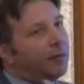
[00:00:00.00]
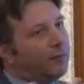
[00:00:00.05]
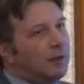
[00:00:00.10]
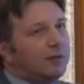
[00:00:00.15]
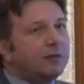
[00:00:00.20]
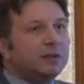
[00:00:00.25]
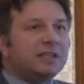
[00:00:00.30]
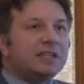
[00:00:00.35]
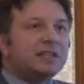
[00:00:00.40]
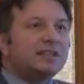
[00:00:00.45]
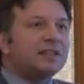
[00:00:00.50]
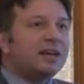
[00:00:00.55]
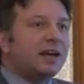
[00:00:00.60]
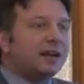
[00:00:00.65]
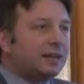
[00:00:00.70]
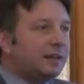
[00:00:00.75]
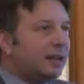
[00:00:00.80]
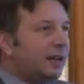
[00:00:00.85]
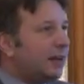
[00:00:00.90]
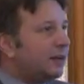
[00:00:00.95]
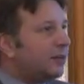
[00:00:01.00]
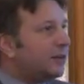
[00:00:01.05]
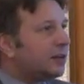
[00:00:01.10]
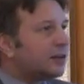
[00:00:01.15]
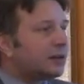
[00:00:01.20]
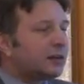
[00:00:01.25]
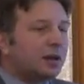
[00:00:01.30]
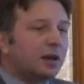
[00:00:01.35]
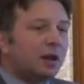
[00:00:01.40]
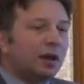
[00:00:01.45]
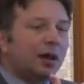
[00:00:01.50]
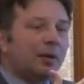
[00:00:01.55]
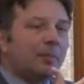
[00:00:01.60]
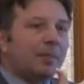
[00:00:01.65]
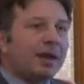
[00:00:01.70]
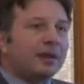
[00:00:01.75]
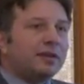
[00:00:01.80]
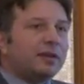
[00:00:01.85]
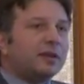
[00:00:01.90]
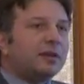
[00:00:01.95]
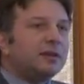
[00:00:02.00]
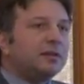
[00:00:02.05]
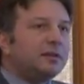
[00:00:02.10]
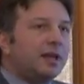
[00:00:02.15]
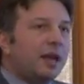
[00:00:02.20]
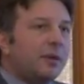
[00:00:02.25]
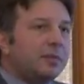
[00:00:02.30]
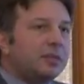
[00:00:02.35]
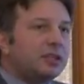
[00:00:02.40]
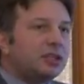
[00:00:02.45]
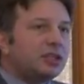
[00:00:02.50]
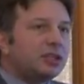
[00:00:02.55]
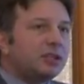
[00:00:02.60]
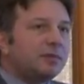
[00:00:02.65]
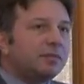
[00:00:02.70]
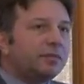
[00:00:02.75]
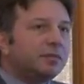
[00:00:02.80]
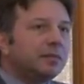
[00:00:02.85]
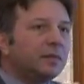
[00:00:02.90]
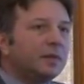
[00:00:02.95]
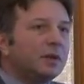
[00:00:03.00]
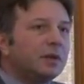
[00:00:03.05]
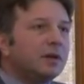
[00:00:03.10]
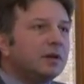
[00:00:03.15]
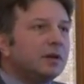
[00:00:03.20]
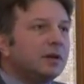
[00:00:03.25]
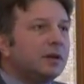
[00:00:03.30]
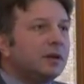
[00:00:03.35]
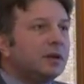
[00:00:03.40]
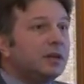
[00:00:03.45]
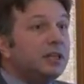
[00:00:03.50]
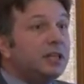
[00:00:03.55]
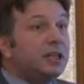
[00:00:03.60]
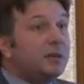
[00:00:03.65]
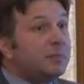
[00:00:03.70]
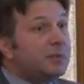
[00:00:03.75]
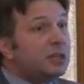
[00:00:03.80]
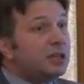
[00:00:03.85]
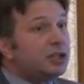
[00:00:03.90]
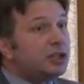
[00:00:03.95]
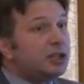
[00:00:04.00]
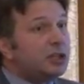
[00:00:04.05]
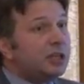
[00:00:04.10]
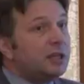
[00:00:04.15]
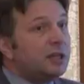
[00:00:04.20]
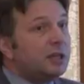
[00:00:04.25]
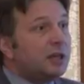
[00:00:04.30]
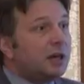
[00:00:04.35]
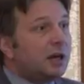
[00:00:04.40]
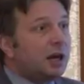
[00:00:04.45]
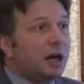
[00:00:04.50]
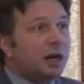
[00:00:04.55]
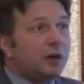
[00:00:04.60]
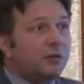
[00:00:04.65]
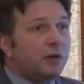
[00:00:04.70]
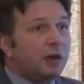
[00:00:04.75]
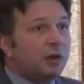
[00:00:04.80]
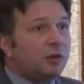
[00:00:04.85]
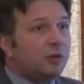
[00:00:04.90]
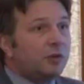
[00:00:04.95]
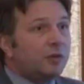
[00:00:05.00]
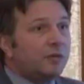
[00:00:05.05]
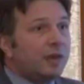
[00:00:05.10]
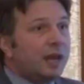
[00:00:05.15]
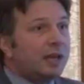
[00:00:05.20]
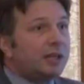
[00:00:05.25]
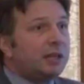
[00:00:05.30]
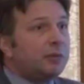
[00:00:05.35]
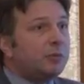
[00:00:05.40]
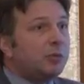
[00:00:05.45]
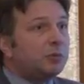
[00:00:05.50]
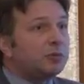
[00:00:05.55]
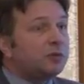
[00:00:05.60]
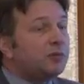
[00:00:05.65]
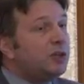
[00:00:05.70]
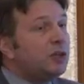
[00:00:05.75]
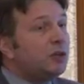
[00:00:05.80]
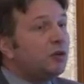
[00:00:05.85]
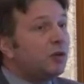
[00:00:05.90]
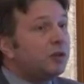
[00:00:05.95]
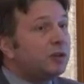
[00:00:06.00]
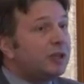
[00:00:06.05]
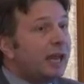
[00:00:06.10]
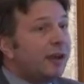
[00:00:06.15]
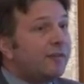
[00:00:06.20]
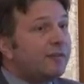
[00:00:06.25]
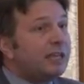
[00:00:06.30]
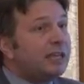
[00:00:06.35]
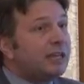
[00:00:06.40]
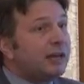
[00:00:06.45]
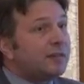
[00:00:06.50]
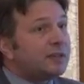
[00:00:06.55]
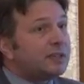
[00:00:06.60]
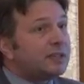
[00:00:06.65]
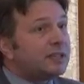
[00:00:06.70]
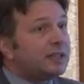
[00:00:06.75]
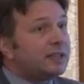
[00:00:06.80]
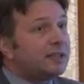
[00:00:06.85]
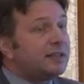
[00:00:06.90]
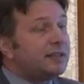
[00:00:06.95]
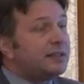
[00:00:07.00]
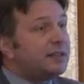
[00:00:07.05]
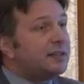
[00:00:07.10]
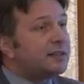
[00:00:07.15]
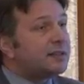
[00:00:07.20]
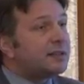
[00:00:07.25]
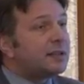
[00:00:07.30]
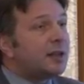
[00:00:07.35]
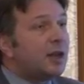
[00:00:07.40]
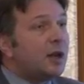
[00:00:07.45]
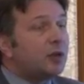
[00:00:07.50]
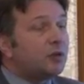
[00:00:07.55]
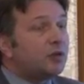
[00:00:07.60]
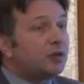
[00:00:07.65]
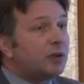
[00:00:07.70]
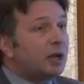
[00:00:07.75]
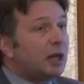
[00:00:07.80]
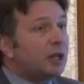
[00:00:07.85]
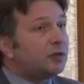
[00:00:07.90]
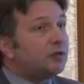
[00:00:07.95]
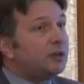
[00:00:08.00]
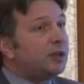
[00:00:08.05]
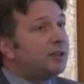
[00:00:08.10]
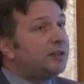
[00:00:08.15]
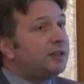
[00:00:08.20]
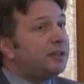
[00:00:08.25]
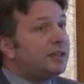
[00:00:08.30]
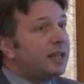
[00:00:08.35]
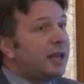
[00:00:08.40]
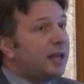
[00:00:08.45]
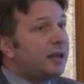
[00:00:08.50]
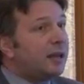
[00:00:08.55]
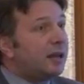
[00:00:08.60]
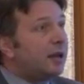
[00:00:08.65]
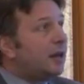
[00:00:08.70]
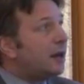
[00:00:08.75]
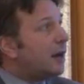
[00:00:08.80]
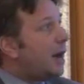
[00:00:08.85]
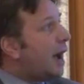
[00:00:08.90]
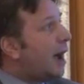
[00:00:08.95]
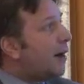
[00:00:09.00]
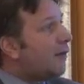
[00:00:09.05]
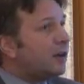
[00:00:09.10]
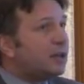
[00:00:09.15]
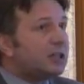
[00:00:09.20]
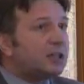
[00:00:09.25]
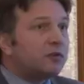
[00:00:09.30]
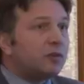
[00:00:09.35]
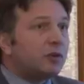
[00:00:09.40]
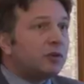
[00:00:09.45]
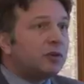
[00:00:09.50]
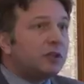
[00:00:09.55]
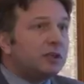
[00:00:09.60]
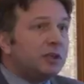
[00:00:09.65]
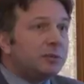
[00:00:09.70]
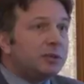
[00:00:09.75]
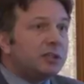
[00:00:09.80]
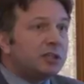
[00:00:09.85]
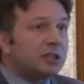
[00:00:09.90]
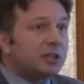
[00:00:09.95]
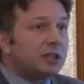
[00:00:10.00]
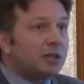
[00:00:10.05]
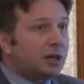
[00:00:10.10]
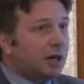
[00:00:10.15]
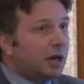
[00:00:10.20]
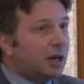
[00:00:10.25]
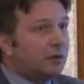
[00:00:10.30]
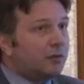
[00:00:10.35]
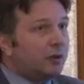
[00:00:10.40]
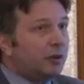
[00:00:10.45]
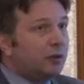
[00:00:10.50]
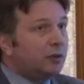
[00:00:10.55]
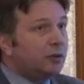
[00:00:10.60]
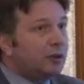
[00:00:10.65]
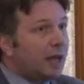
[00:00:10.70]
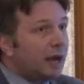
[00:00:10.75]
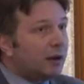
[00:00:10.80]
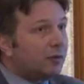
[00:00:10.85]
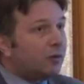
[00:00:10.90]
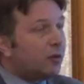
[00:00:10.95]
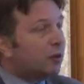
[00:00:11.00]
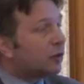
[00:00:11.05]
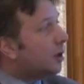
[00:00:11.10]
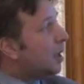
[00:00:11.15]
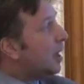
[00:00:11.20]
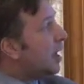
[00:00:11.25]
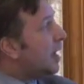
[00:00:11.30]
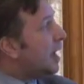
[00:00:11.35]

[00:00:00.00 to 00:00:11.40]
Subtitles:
We will decide later. Material damage, diminish in the car value. At the moment, we don't have enough statistics to calculate the average for the diminish in the car value. Therefore,